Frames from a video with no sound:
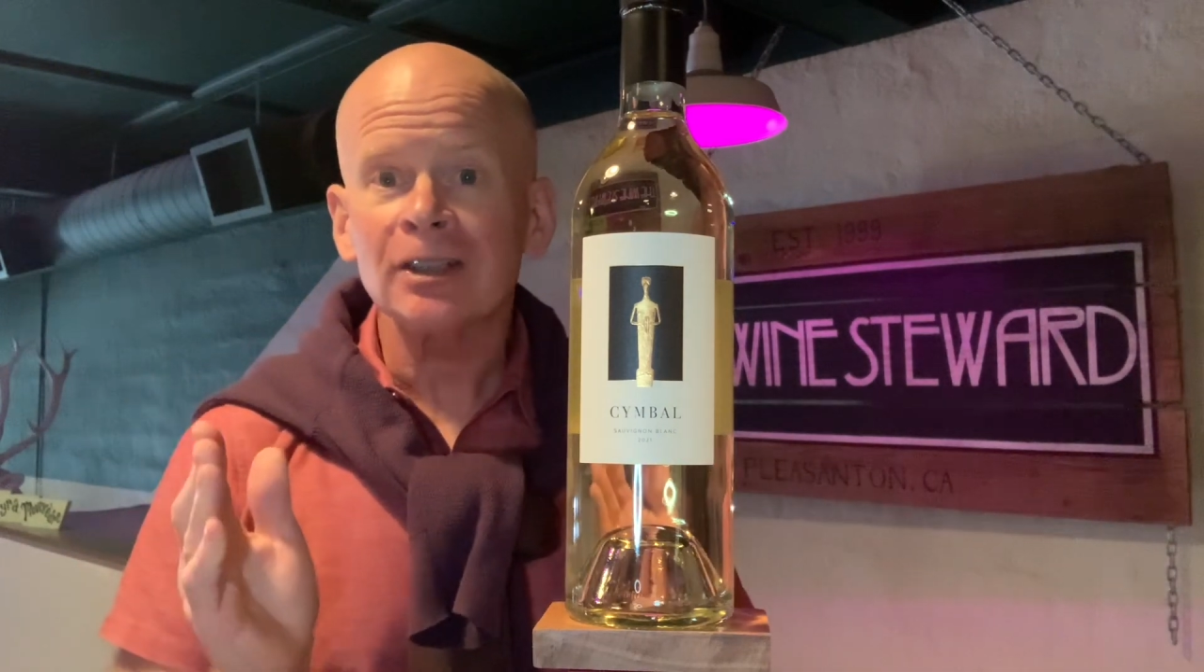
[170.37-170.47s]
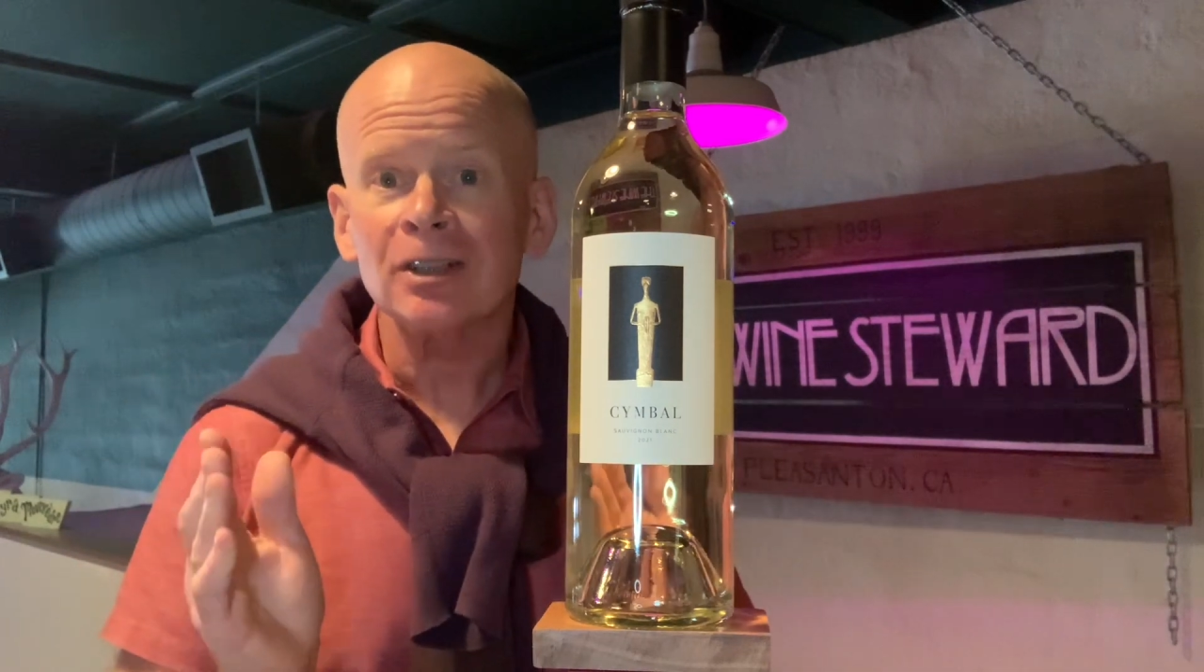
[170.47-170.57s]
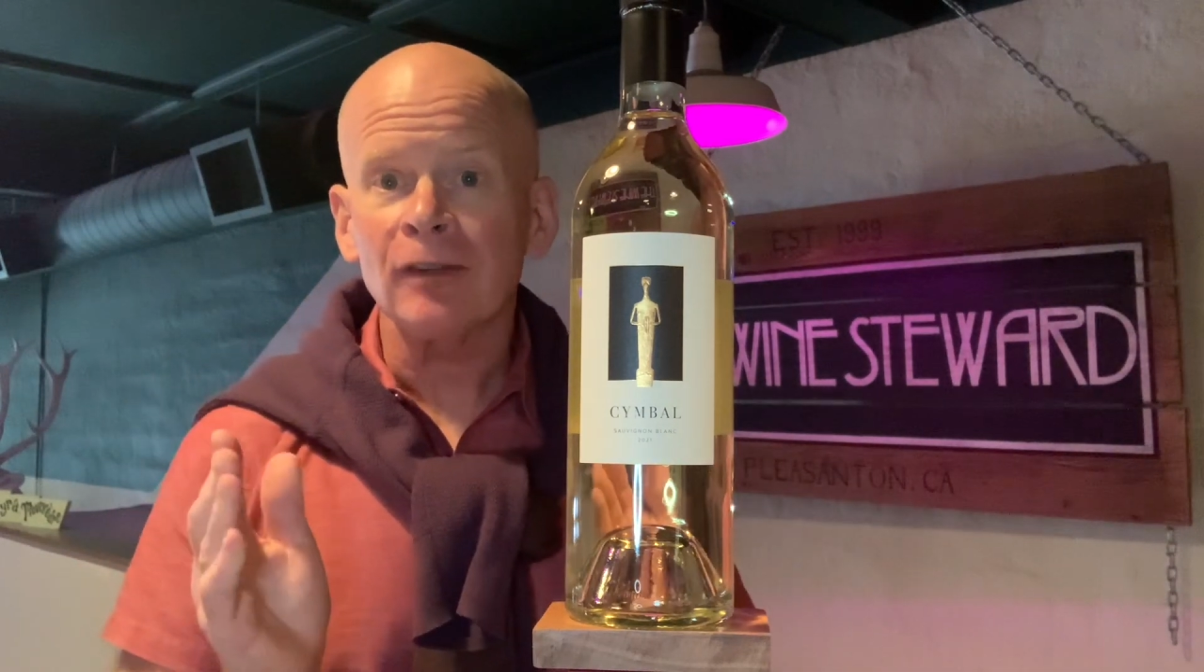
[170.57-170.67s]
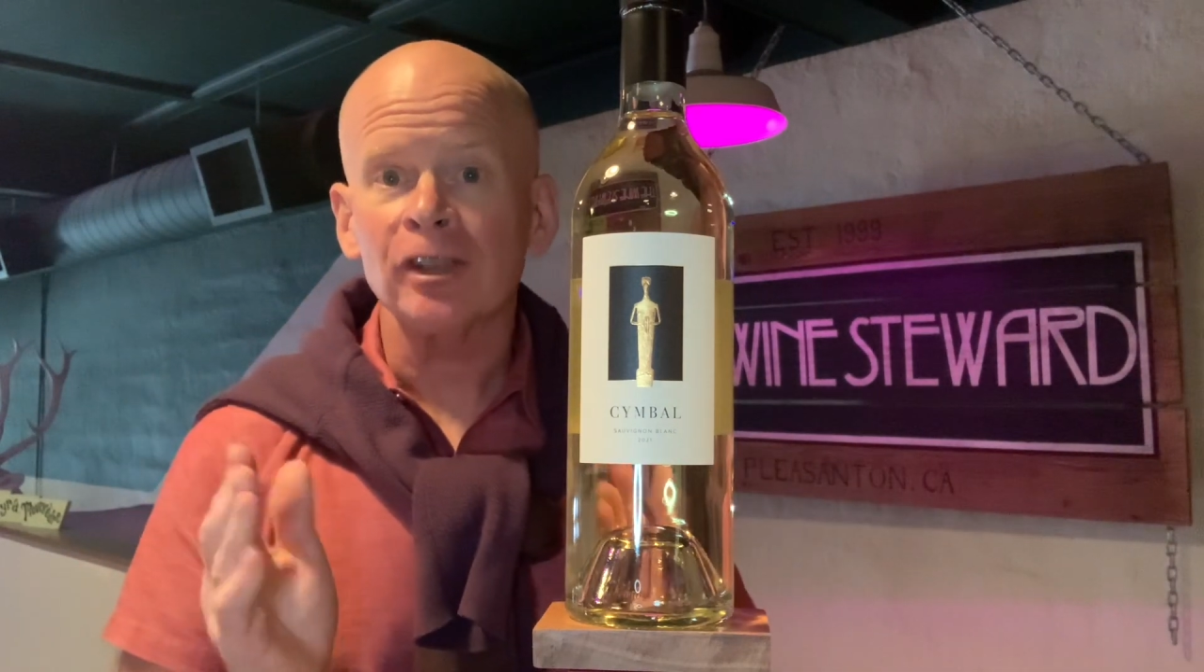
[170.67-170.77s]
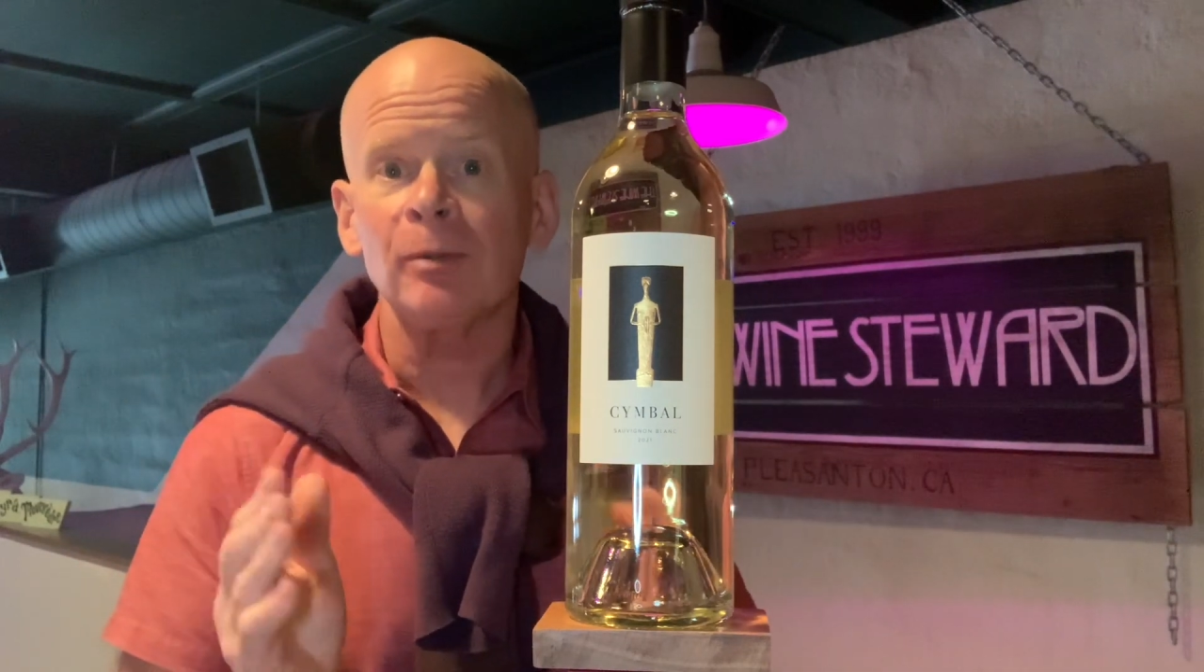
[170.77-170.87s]

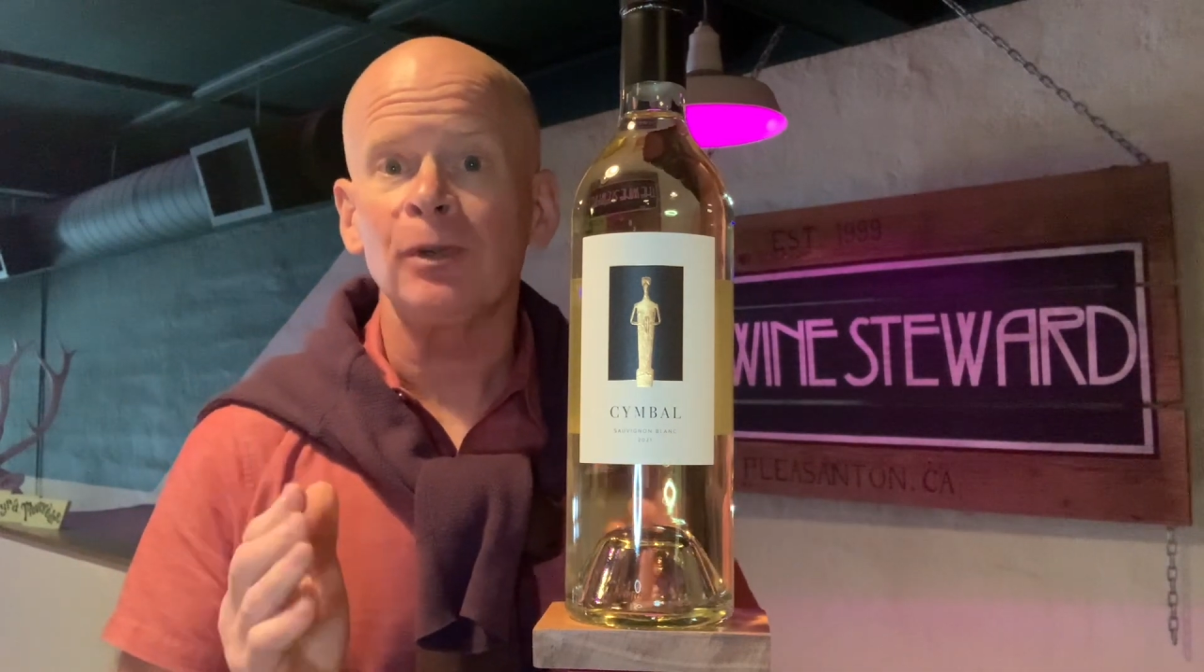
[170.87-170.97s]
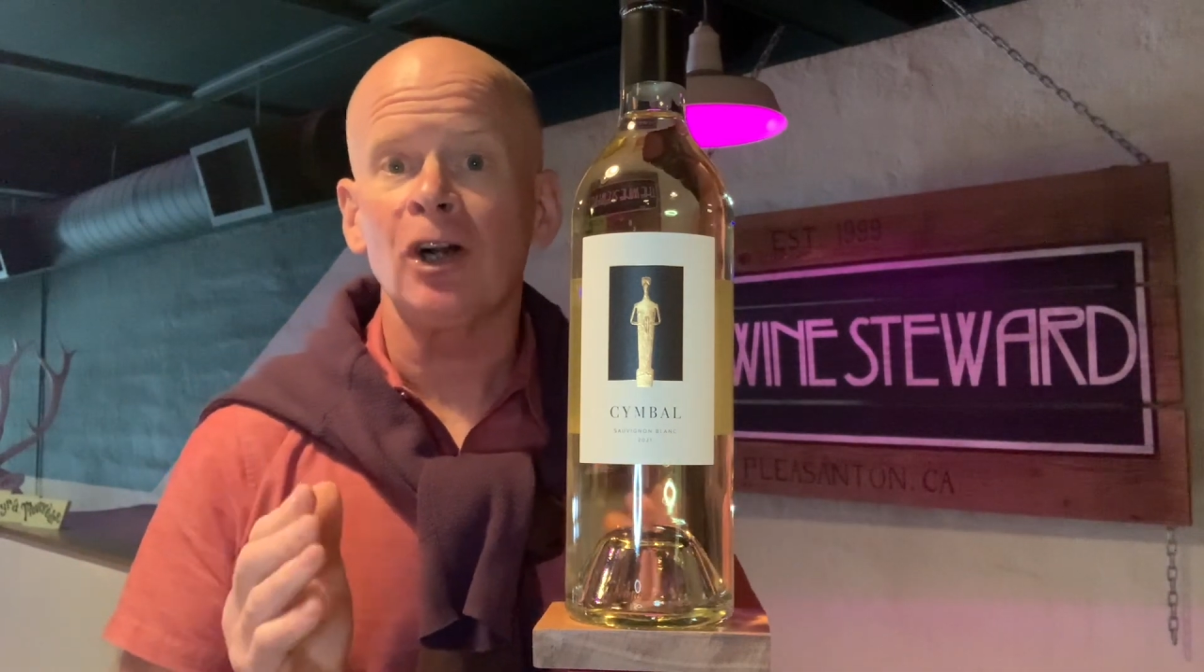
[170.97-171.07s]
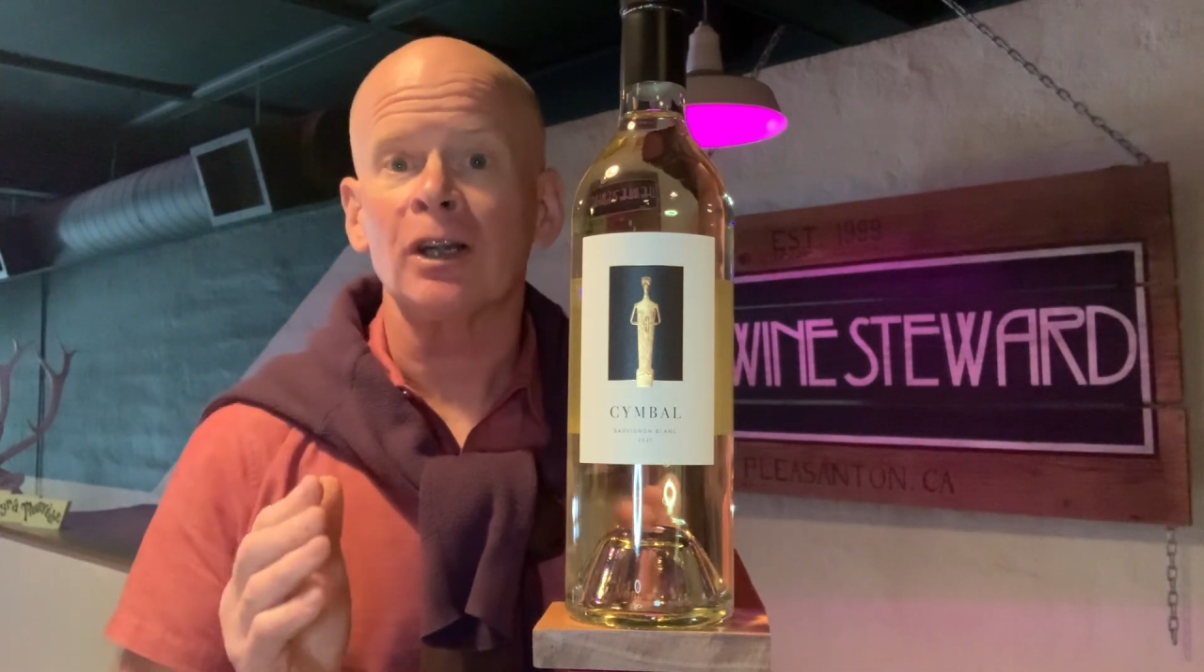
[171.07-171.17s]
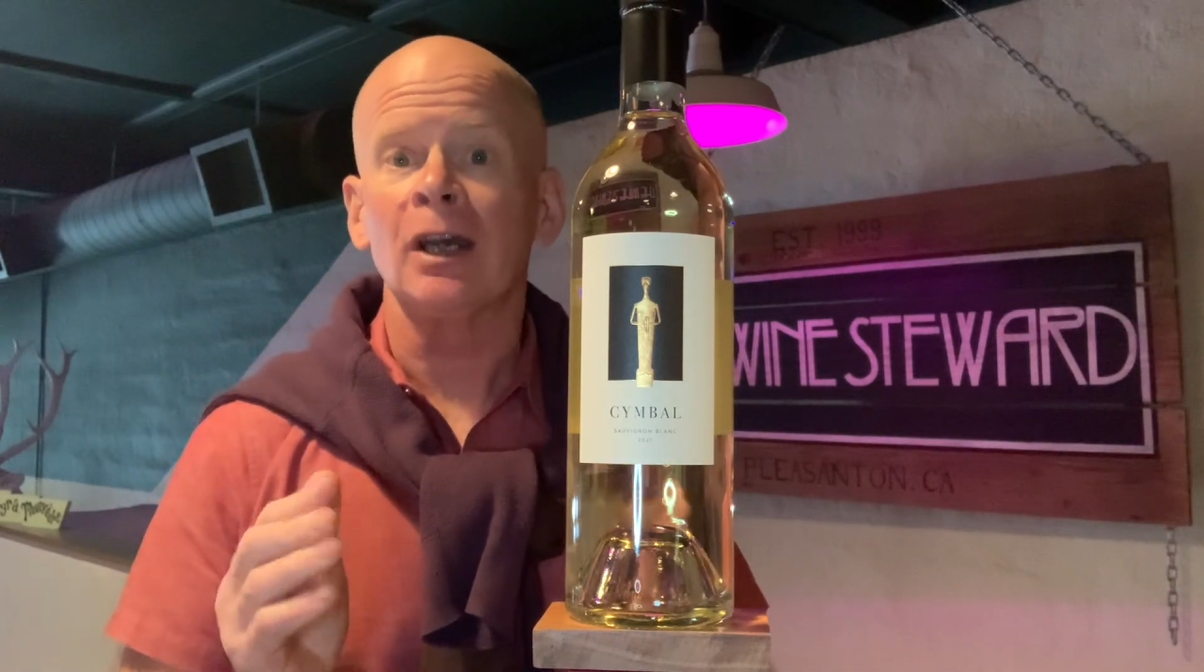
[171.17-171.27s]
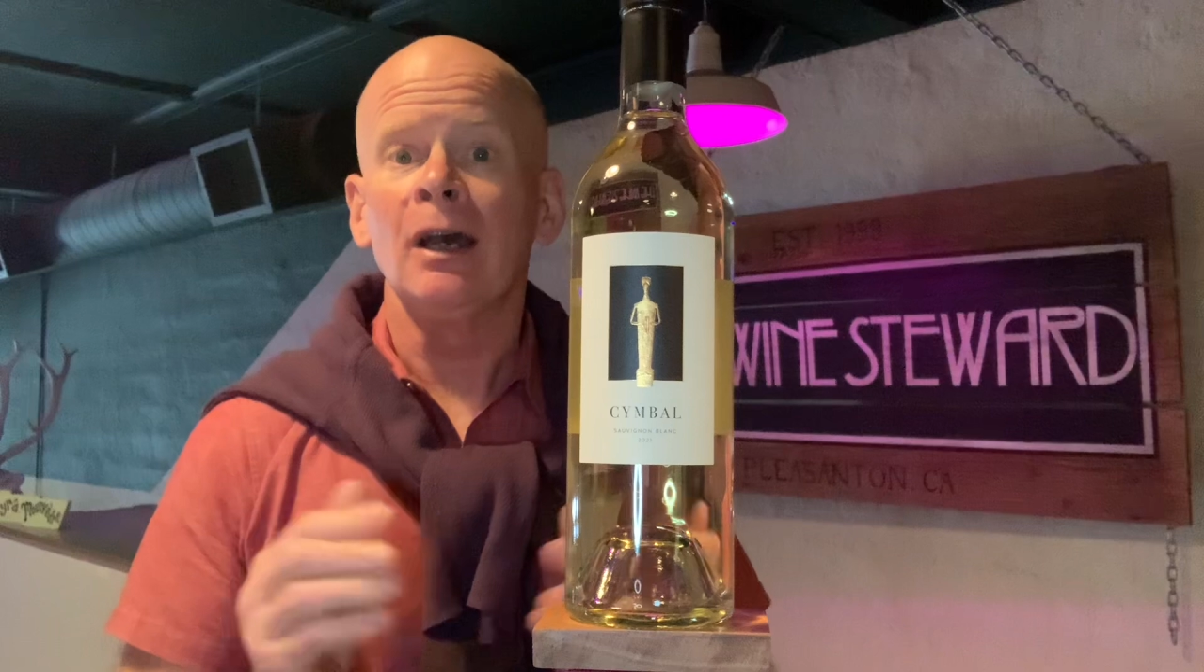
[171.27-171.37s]
Sauvignon
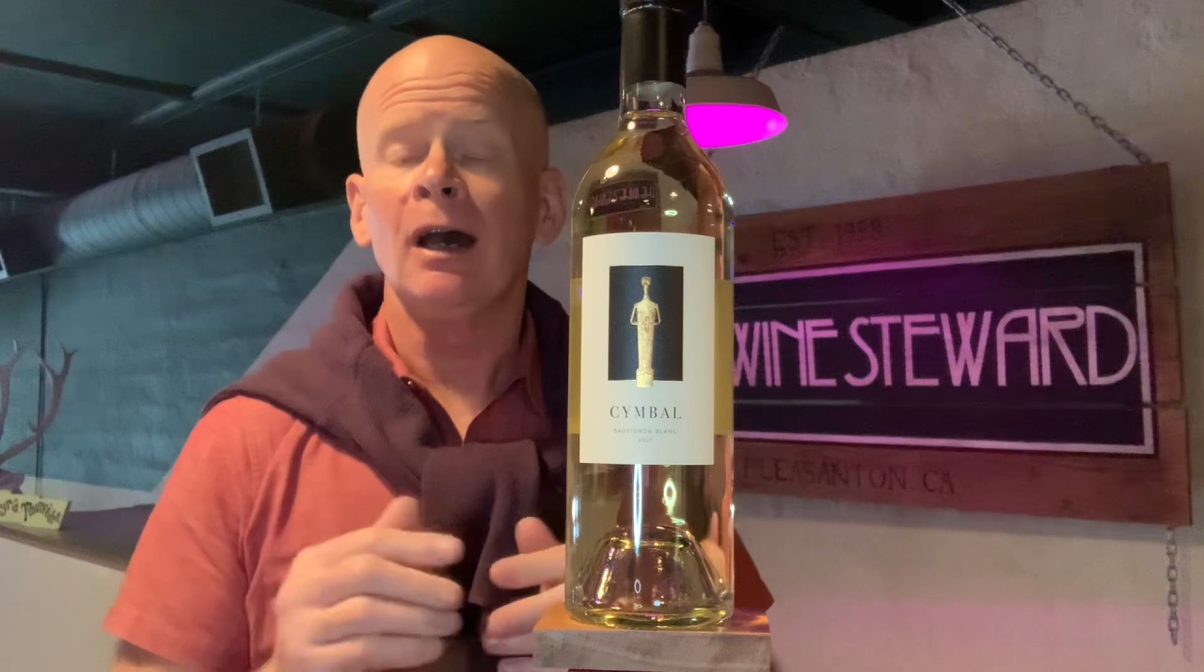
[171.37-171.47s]
Blanc,